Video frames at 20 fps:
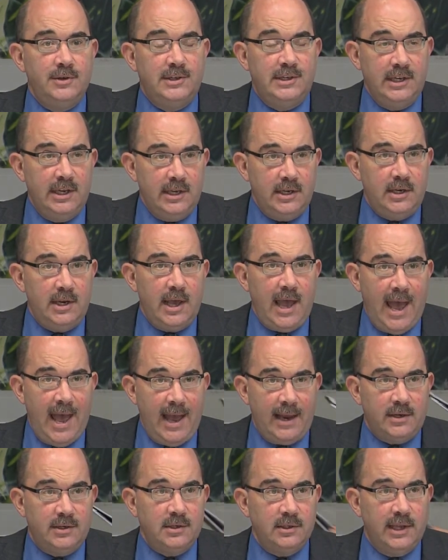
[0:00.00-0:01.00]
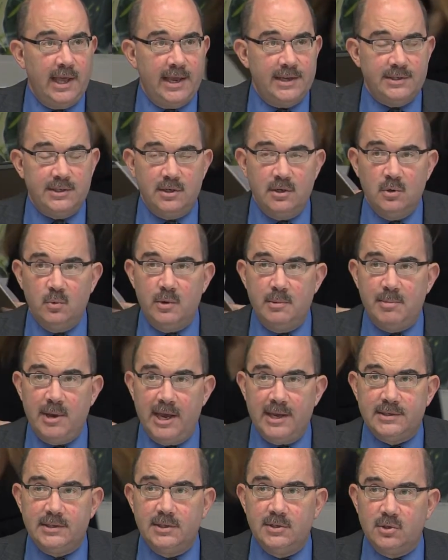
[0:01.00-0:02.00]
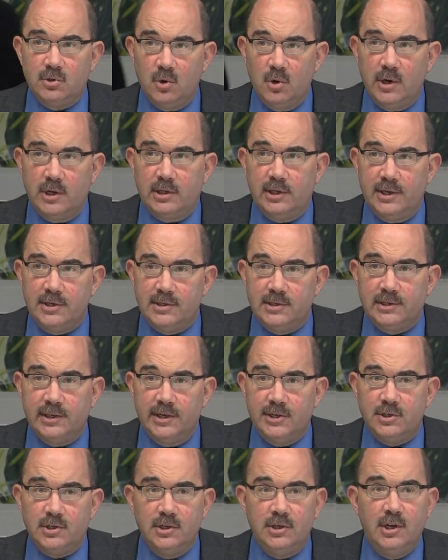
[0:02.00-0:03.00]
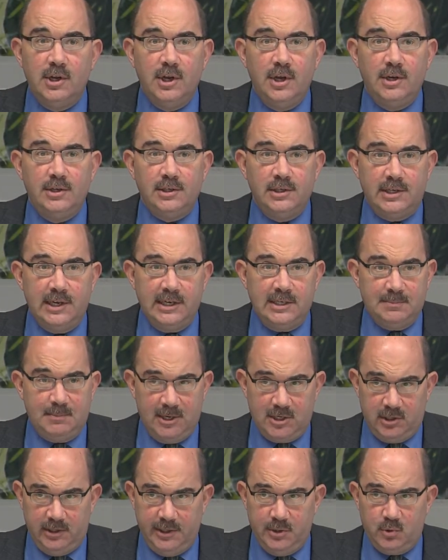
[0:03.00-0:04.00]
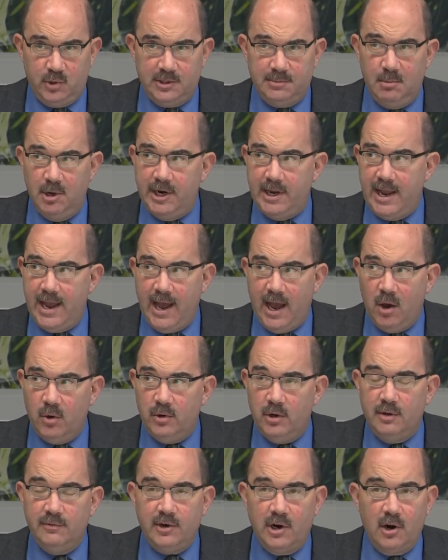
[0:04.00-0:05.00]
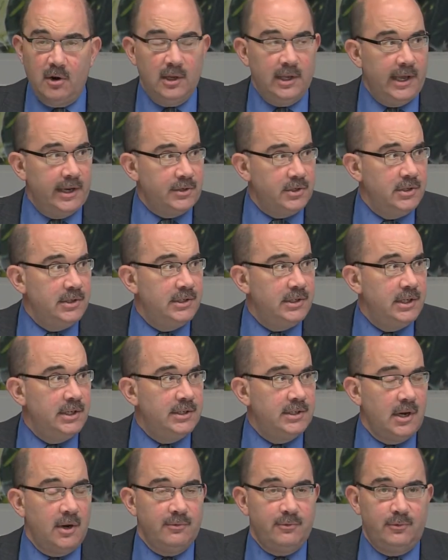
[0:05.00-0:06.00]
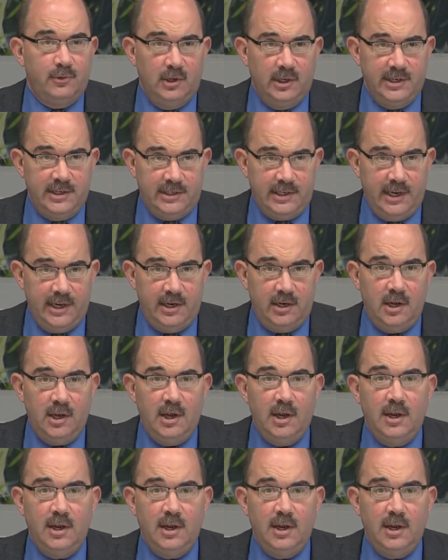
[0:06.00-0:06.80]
did act last year. We passed historic legislation to take special interest money out of our elections. It's our full intent